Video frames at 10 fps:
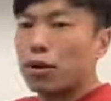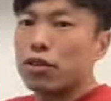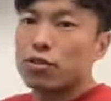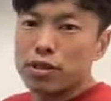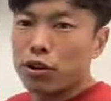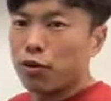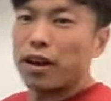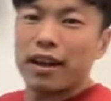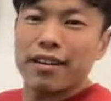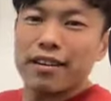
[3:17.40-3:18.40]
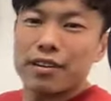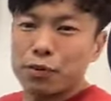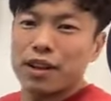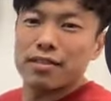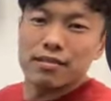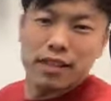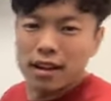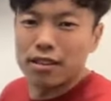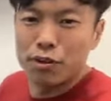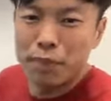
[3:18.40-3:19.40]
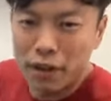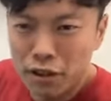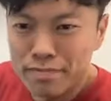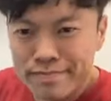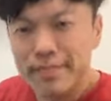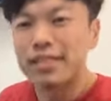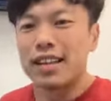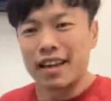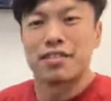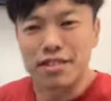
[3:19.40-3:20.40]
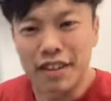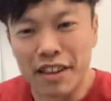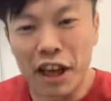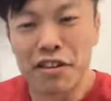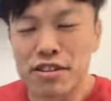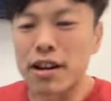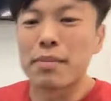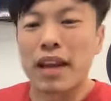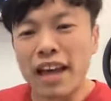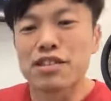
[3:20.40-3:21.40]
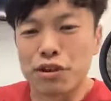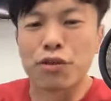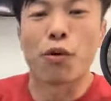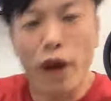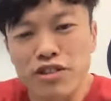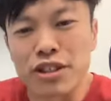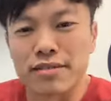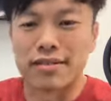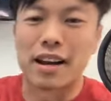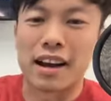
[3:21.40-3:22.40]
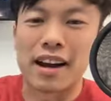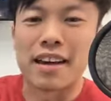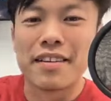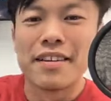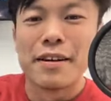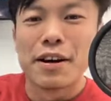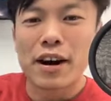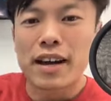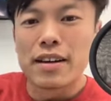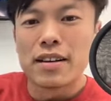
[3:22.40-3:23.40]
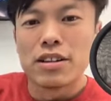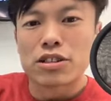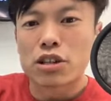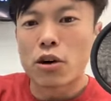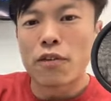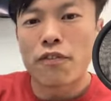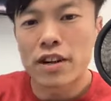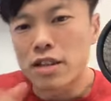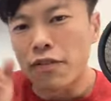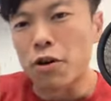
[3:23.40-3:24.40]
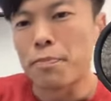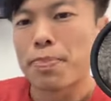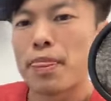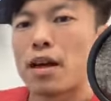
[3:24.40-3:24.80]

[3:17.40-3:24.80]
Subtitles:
can do some Q&A here. We can reply your answer your question. I got it. Okay. So first of all,